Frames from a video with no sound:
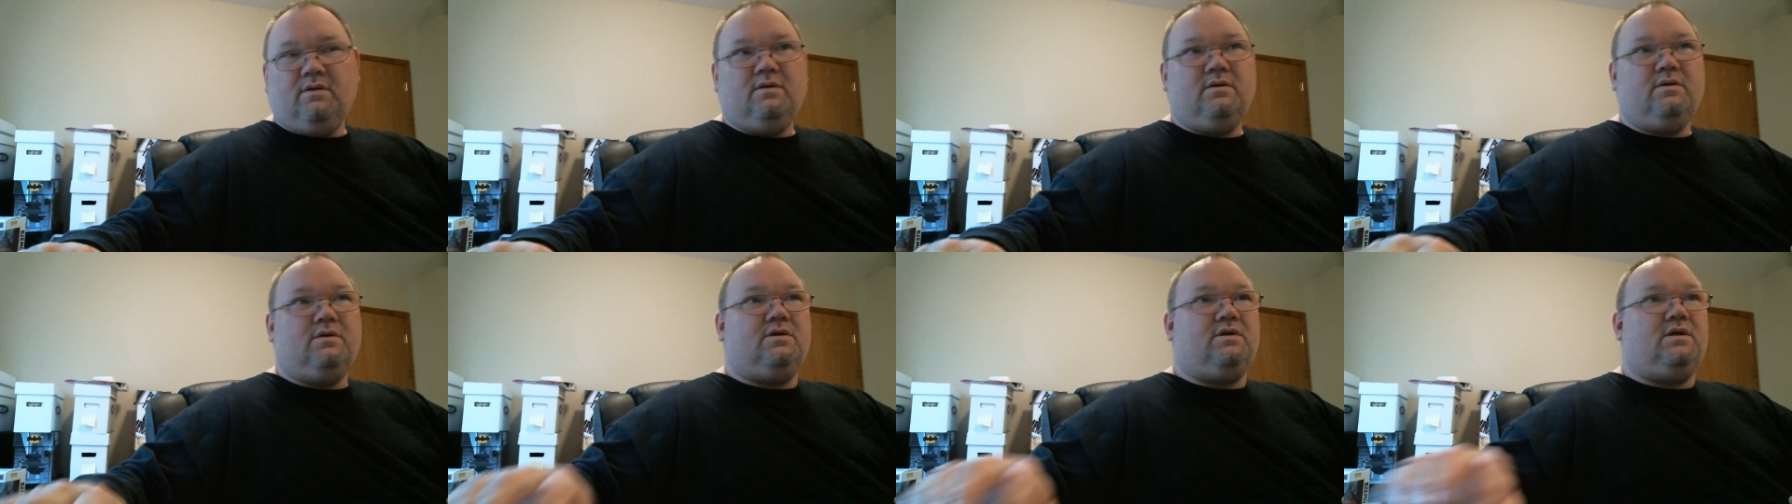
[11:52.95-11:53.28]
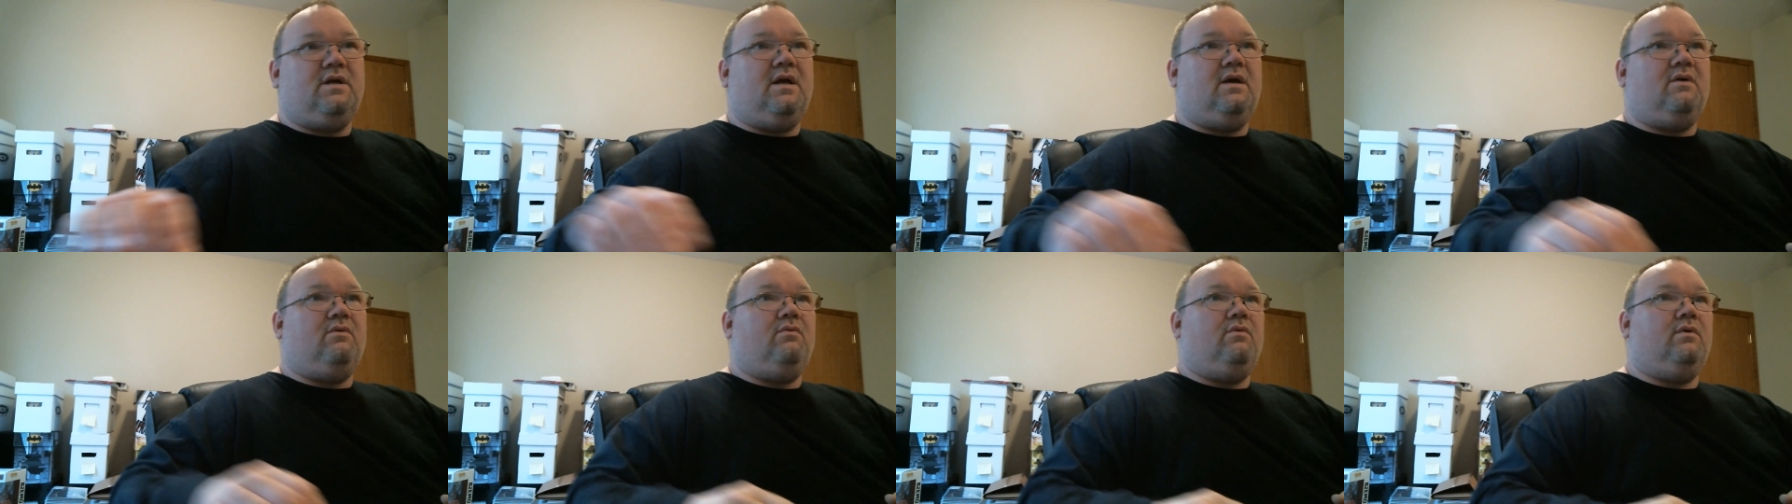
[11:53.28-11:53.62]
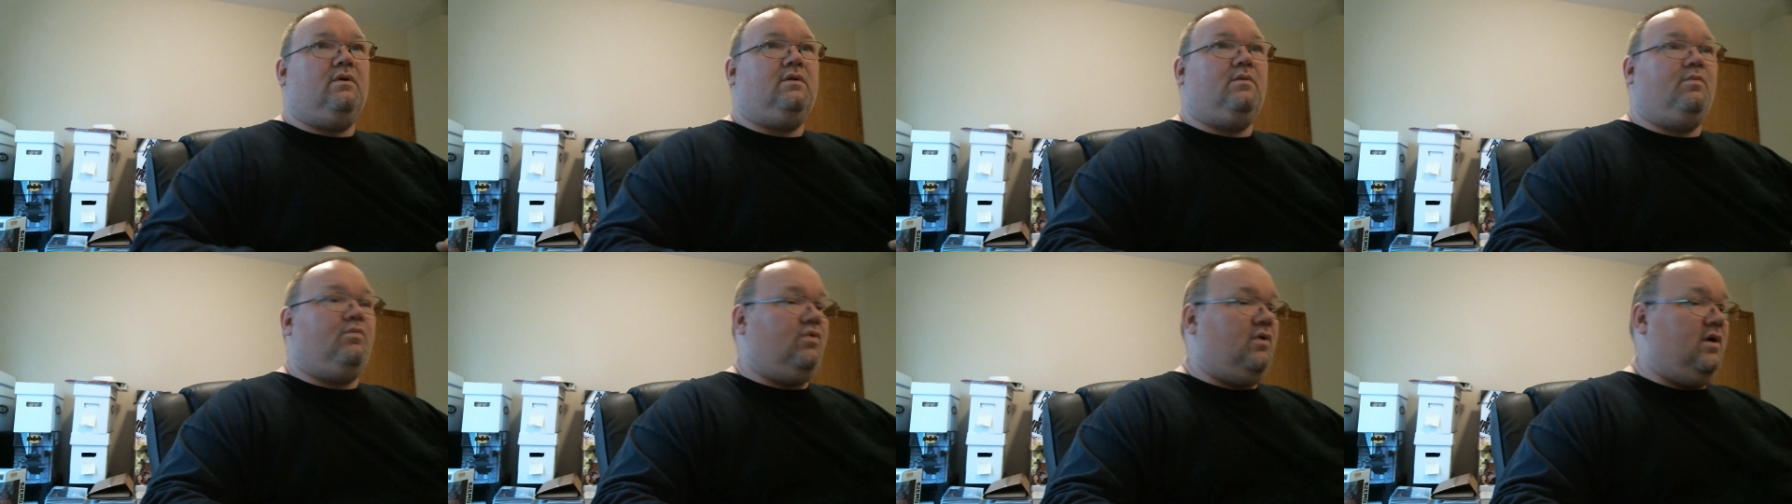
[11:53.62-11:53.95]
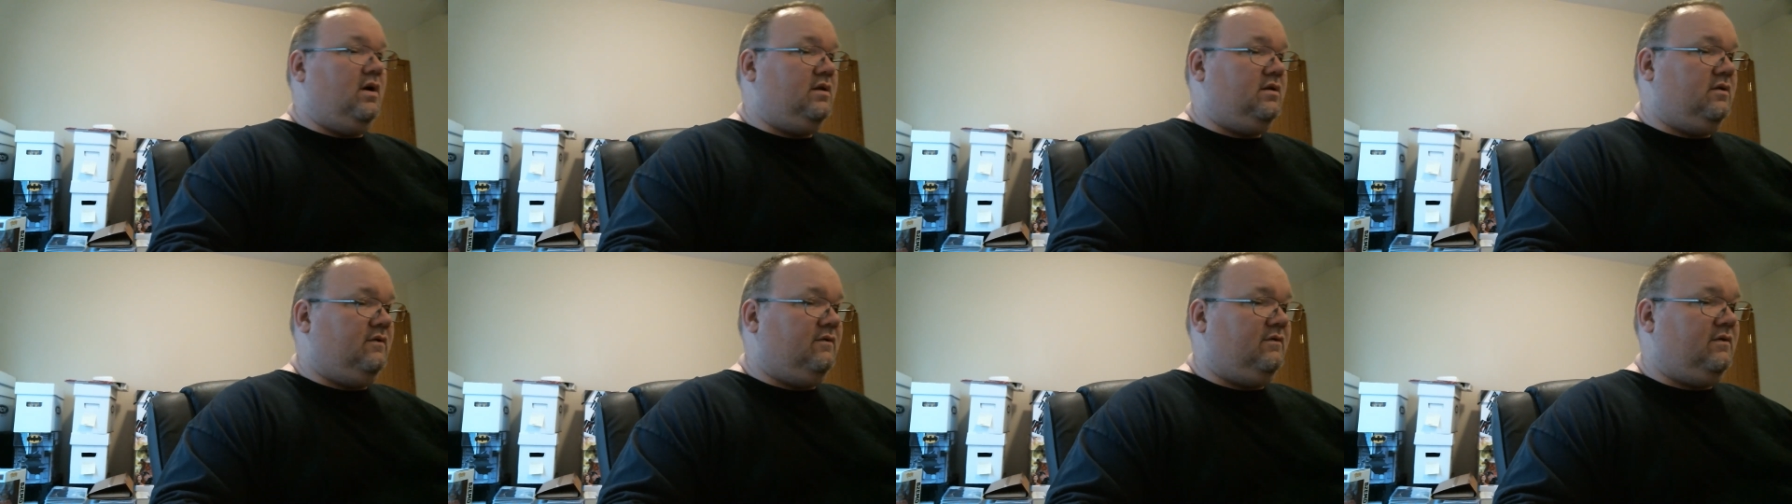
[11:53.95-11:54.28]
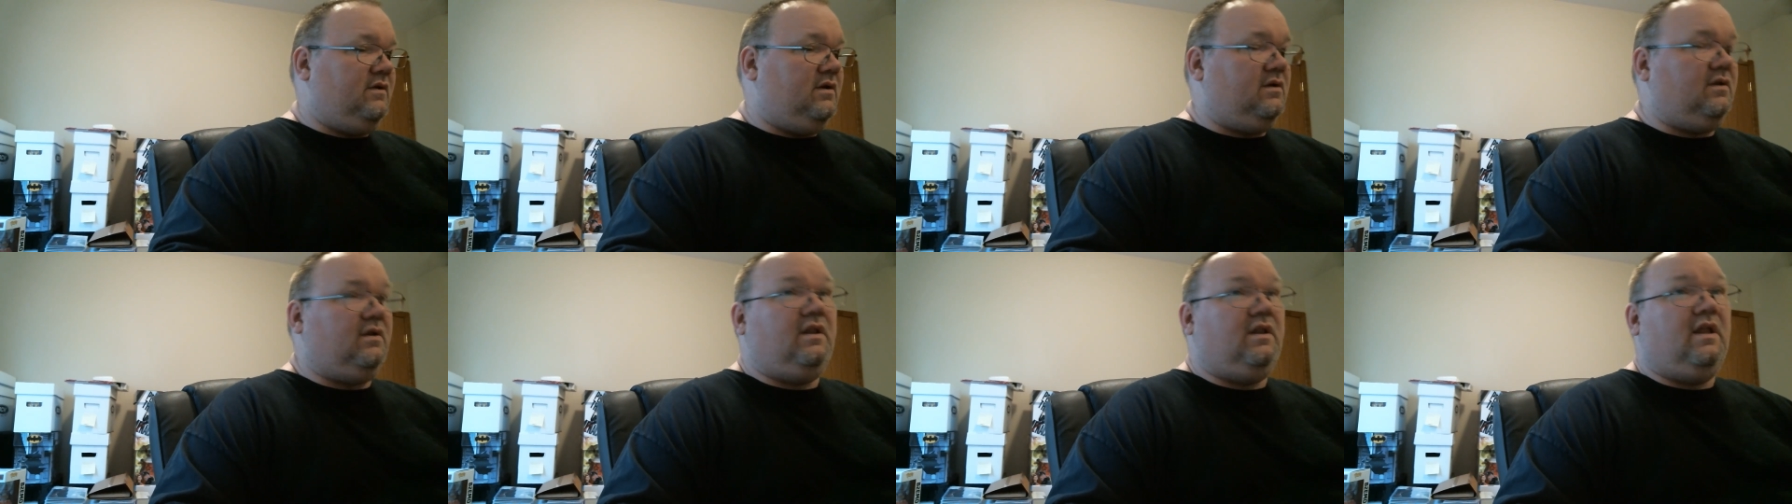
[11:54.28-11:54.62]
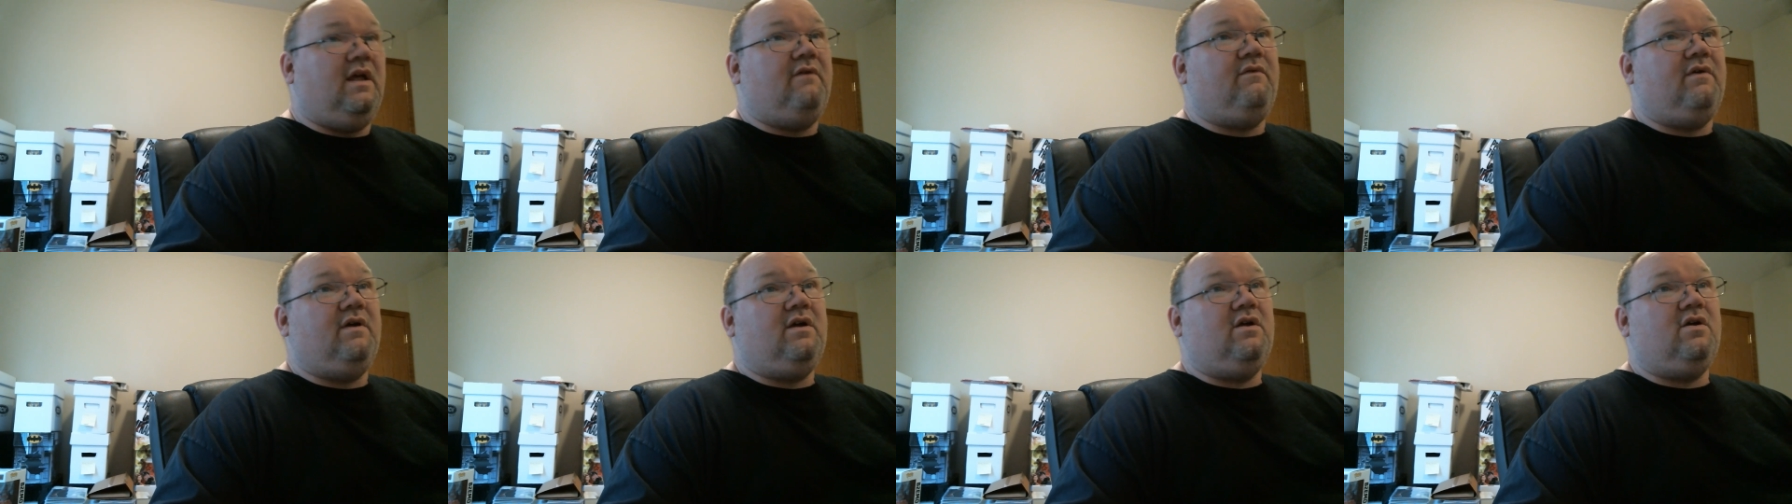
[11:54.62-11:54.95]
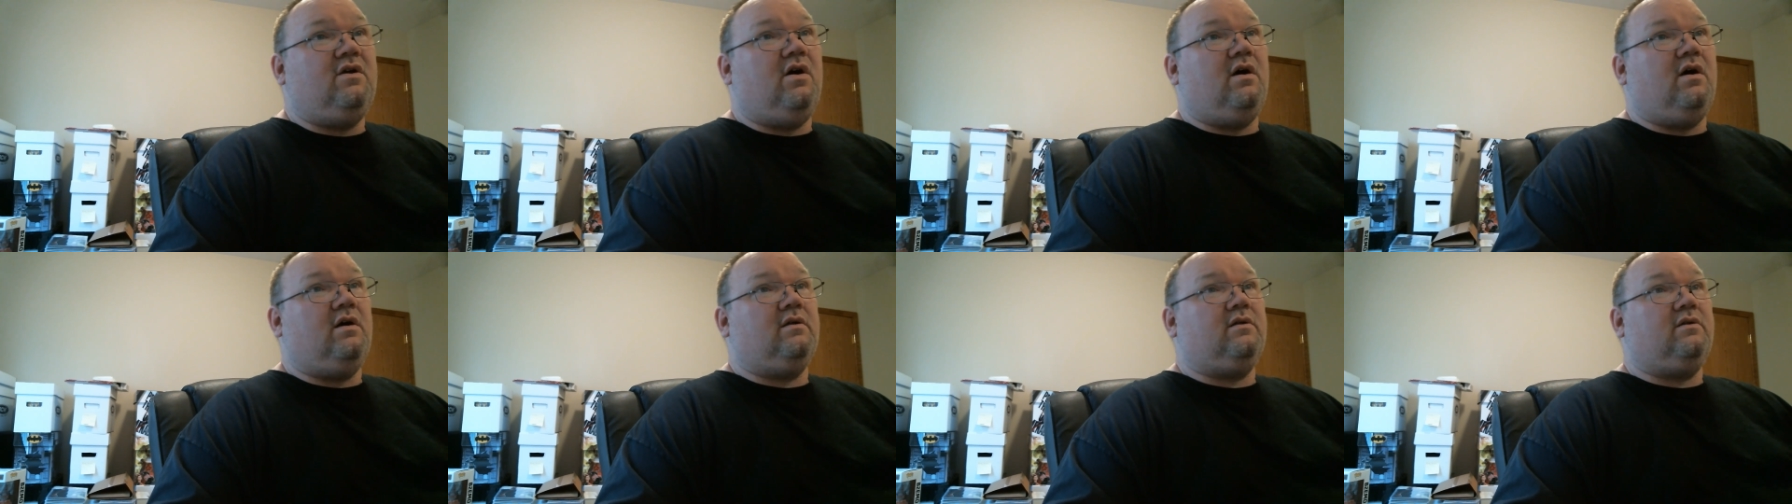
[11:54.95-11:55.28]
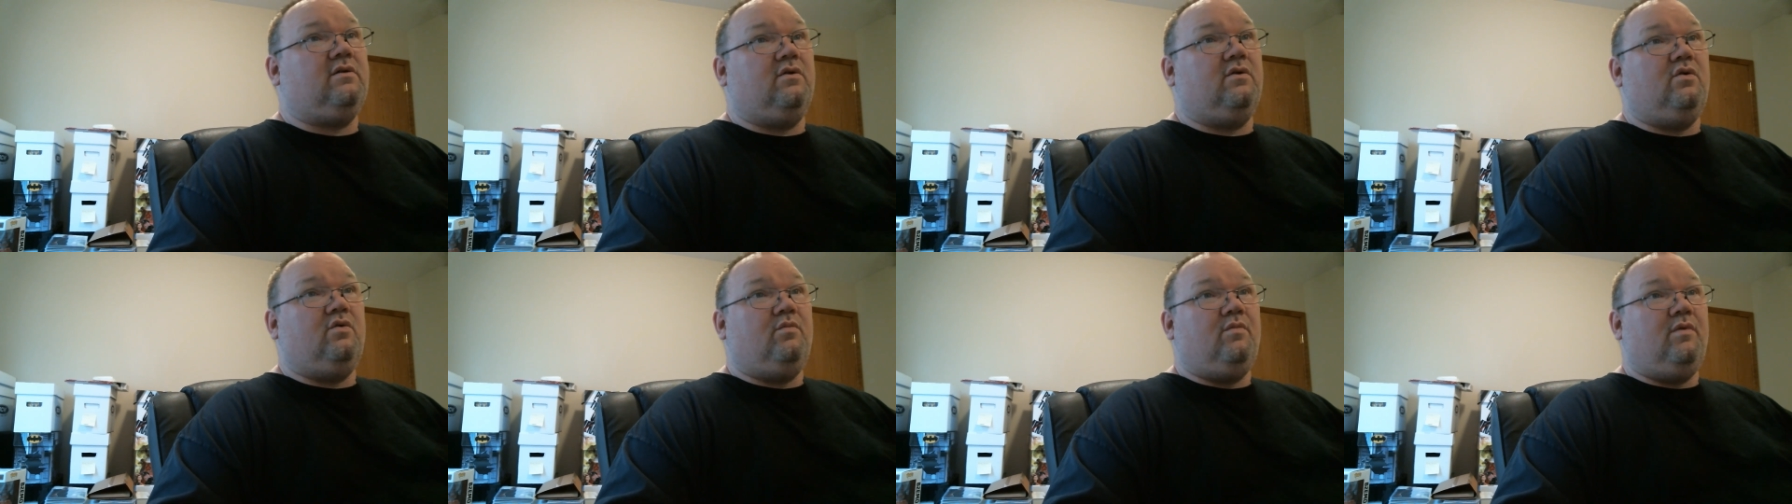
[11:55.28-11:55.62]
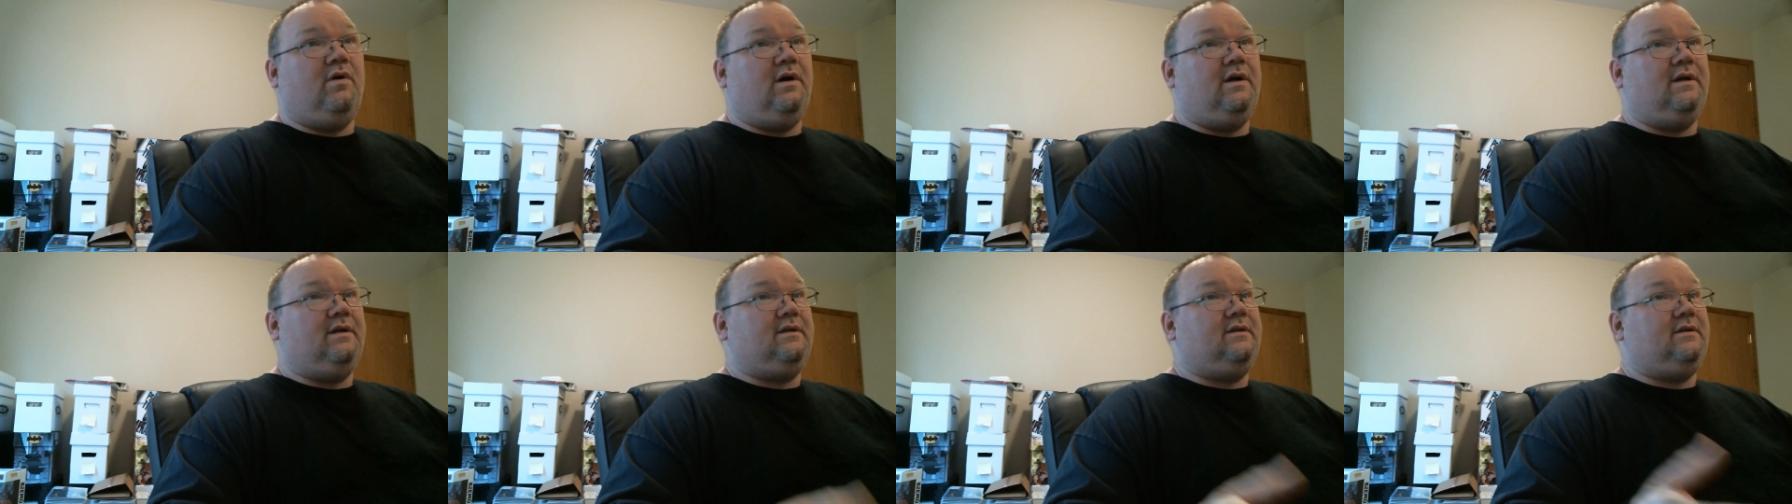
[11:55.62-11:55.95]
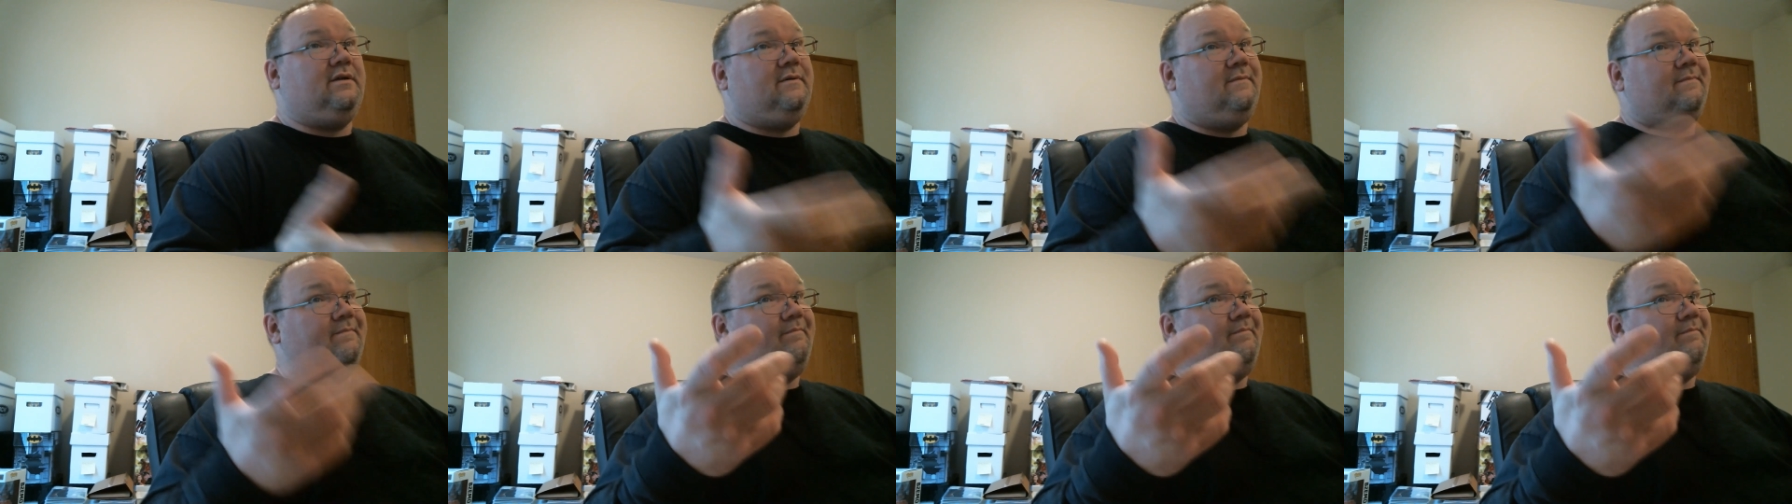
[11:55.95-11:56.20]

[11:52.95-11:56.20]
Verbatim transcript: shit with the price of just living costs so much.